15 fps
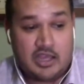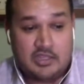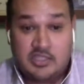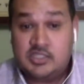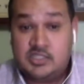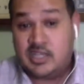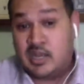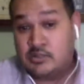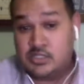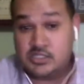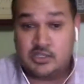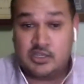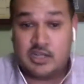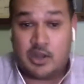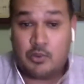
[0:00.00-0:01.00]
this sounds
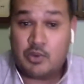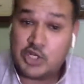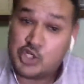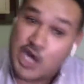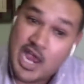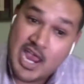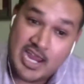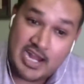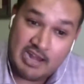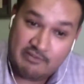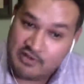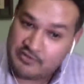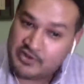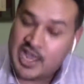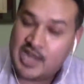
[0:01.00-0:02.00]
good. I want to try it.
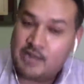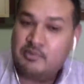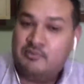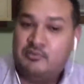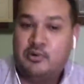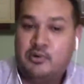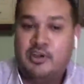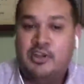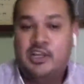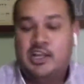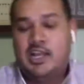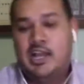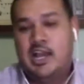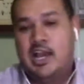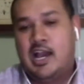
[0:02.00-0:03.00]
I've never had it before.
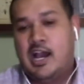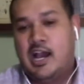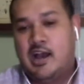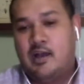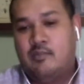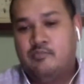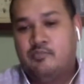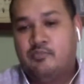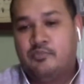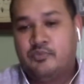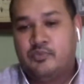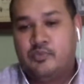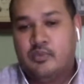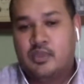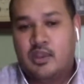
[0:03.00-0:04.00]

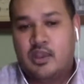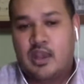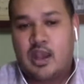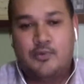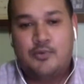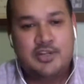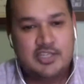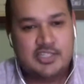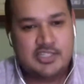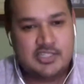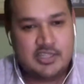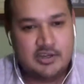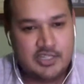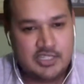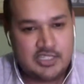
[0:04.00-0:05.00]
I wouldn't
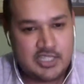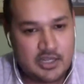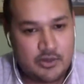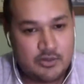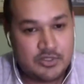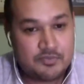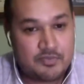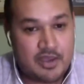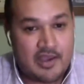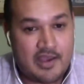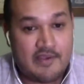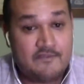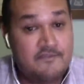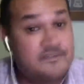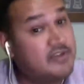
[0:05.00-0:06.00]
necessarily say that it was
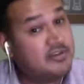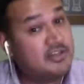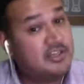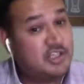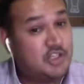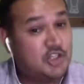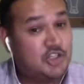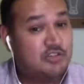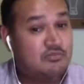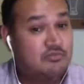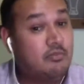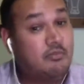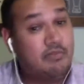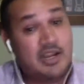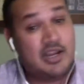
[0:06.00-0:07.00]
my favorite dish,
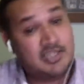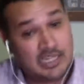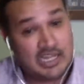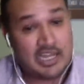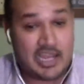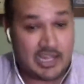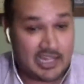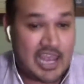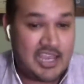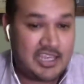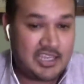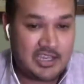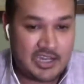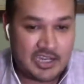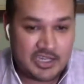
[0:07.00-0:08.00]
but I did like
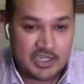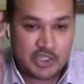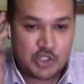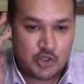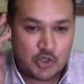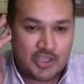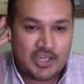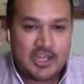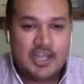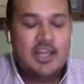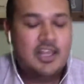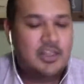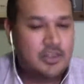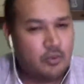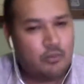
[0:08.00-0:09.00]
it, and I did enjoy it.
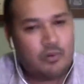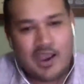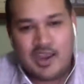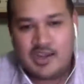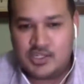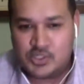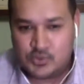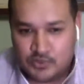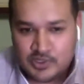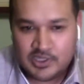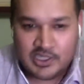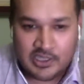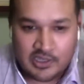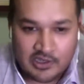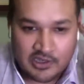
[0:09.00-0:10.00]
The wine is
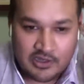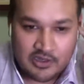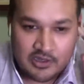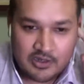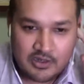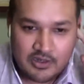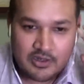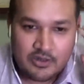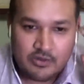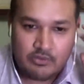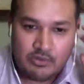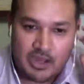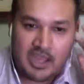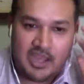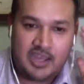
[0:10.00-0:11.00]
really good,
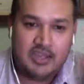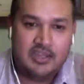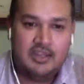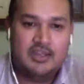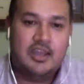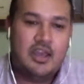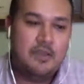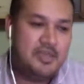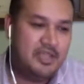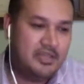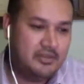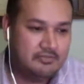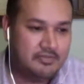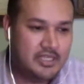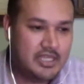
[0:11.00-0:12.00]
right? I
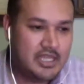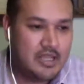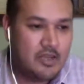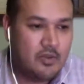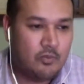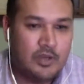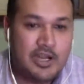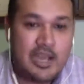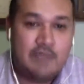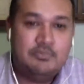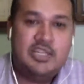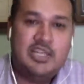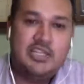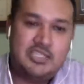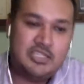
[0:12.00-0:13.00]
mean, when I'm
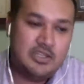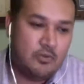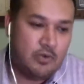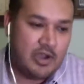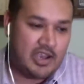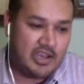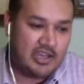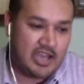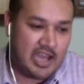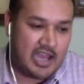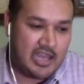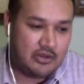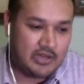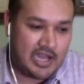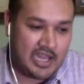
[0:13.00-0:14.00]
tasting wine, I
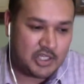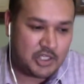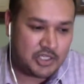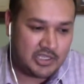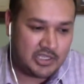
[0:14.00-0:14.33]
don't have